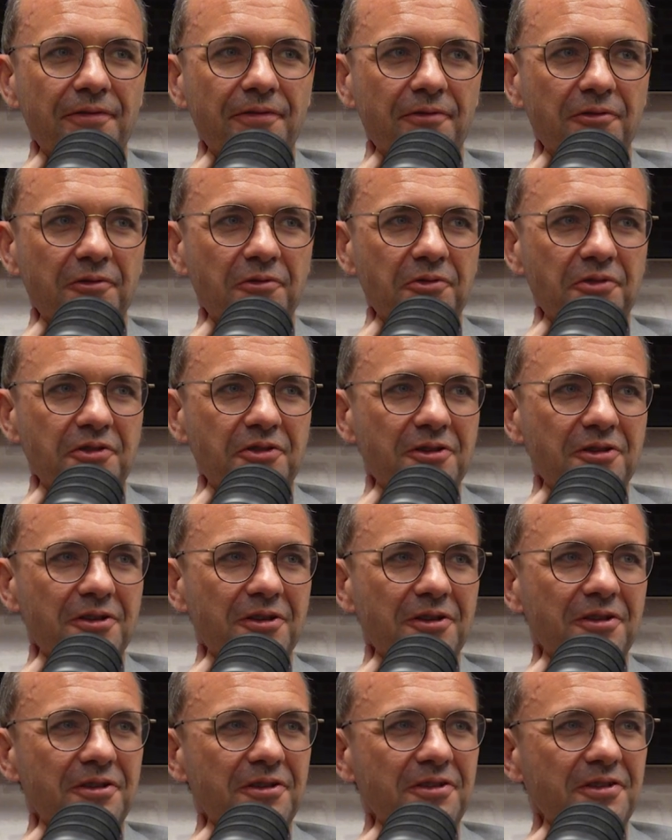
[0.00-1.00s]
for all
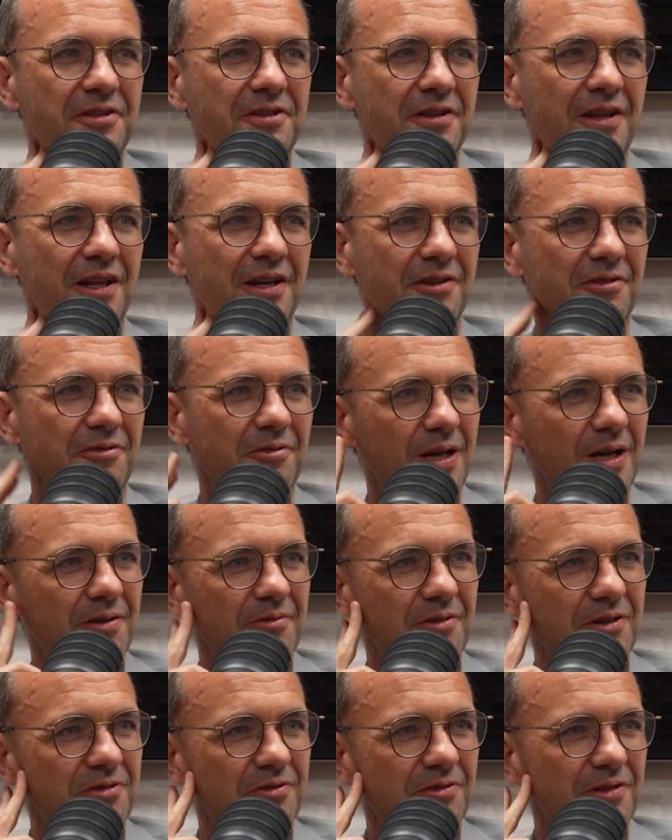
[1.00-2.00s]
students, and then
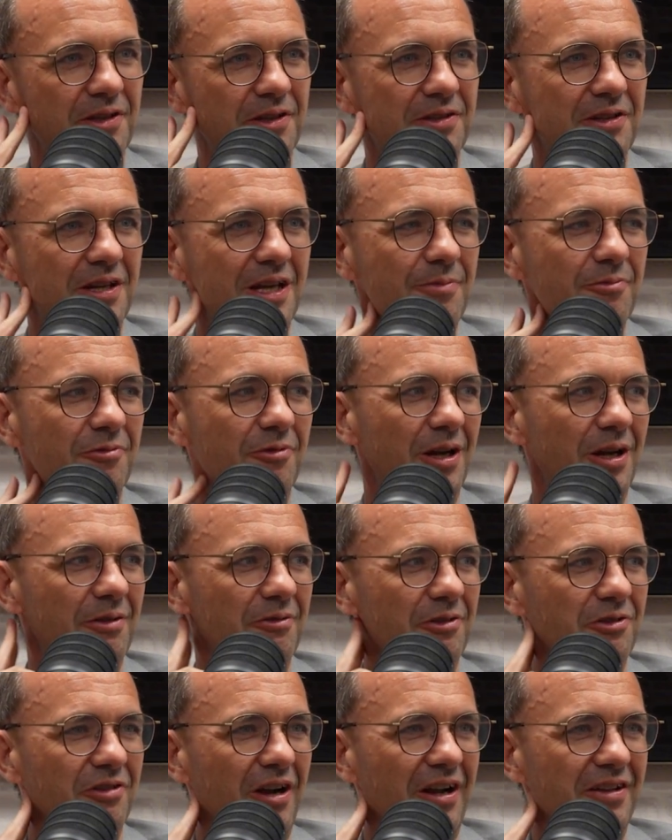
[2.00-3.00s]
his team quickly
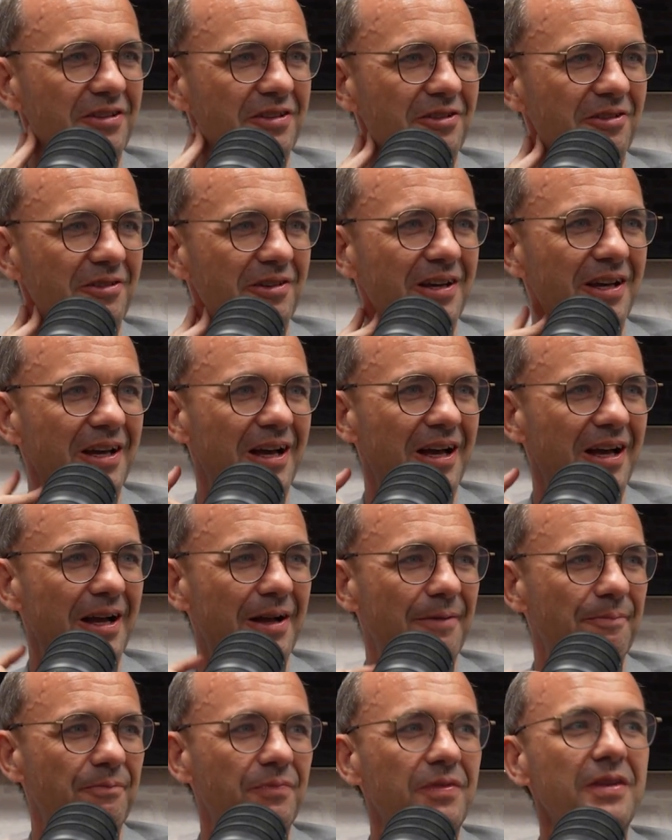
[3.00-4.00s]
retracted on it.
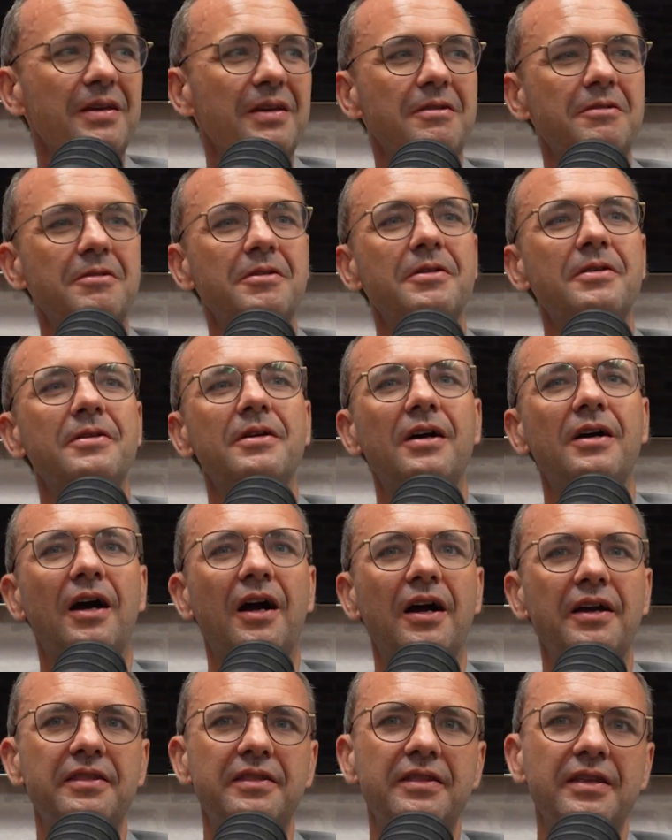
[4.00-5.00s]

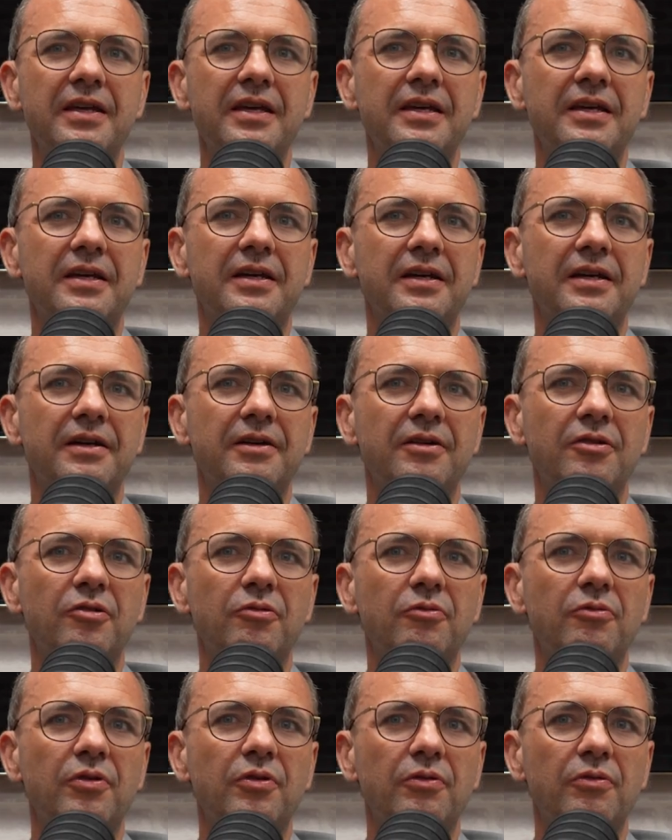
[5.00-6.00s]
I think
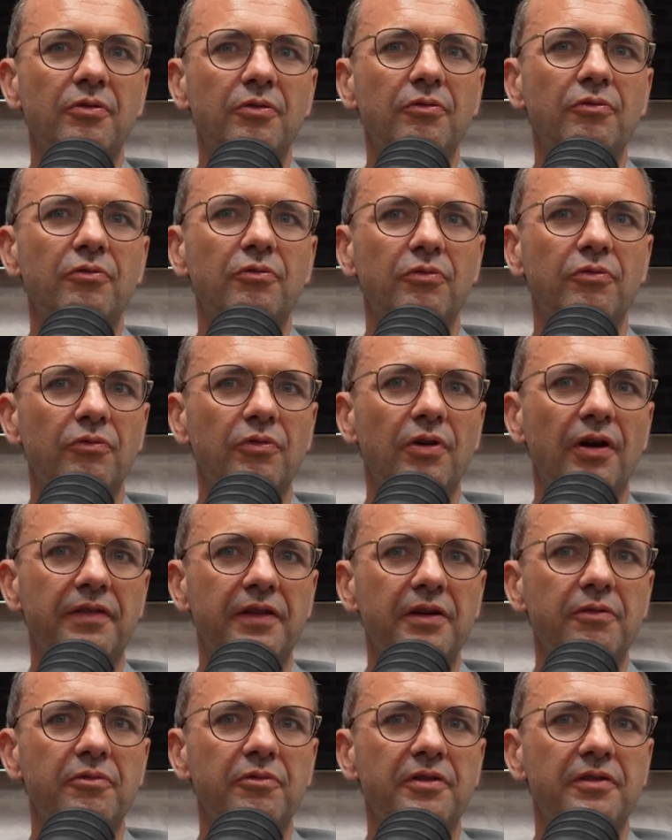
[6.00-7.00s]

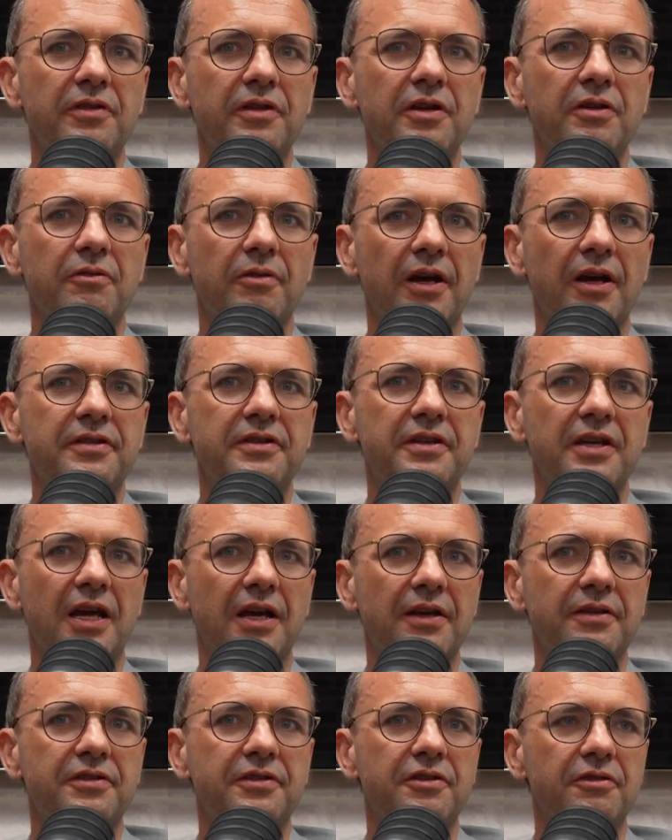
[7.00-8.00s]
with the US,
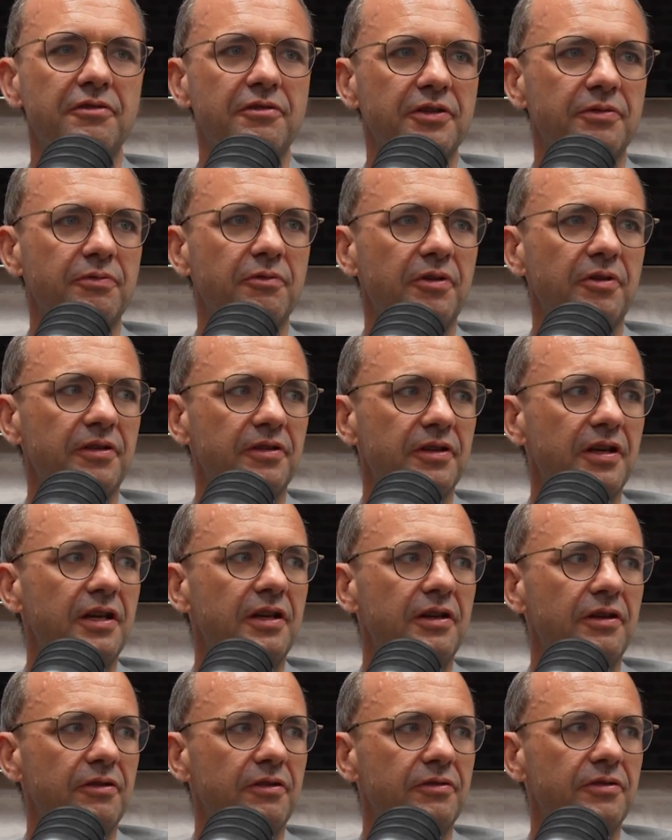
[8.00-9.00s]
students will
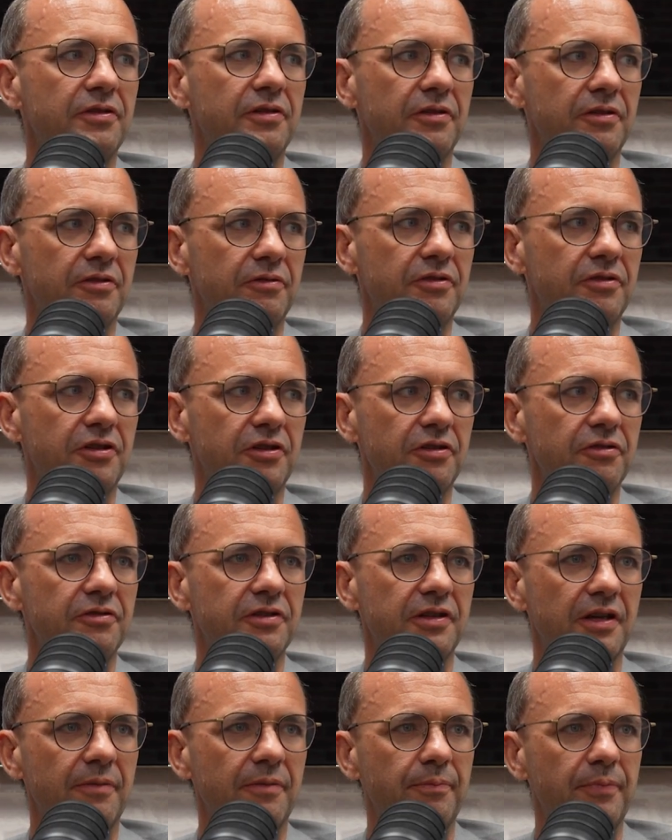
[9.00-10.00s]
continue to
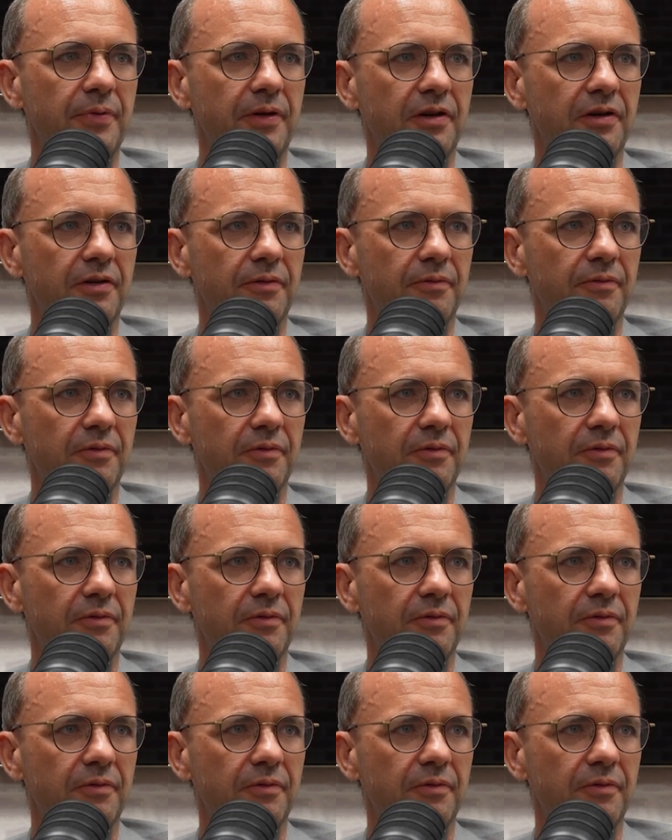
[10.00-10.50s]
choose it because,